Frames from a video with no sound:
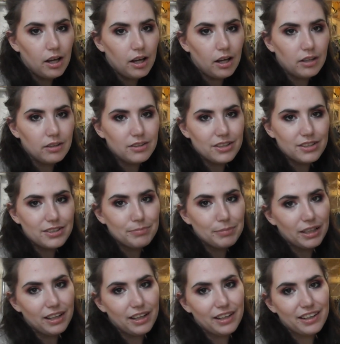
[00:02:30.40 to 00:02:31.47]
and just
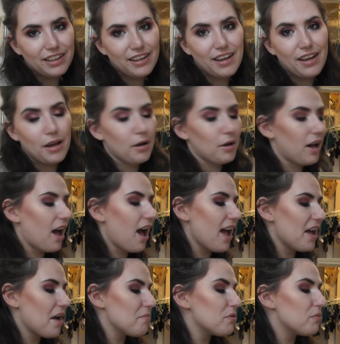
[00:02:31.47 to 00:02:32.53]
be like, I
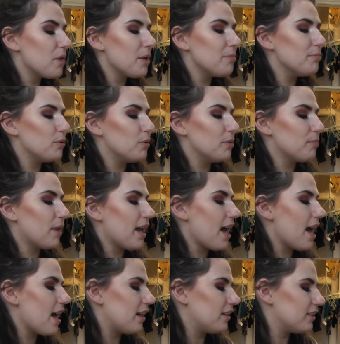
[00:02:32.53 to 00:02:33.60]
have the rainbow in my
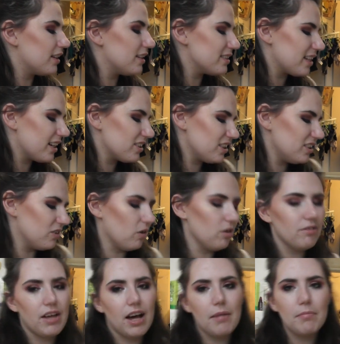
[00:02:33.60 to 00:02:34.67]
hand. And it's actually
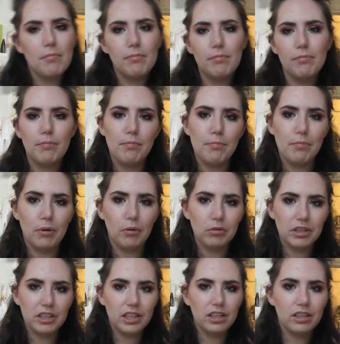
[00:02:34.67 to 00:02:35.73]
not that
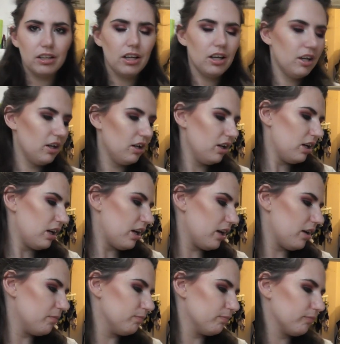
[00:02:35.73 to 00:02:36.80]
bulky.
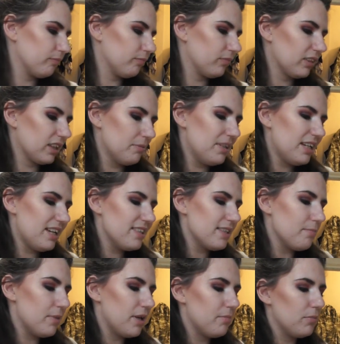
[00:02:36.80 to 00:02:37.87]
I mean, it is
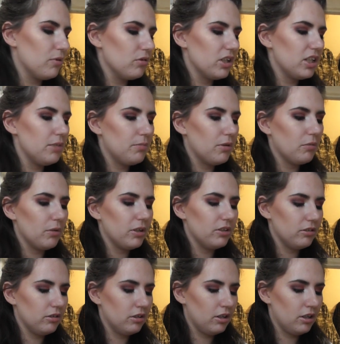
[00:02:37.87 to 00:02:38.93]
a bit bulky, but
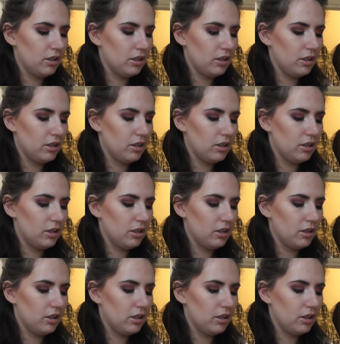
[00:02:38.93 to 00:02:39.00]
when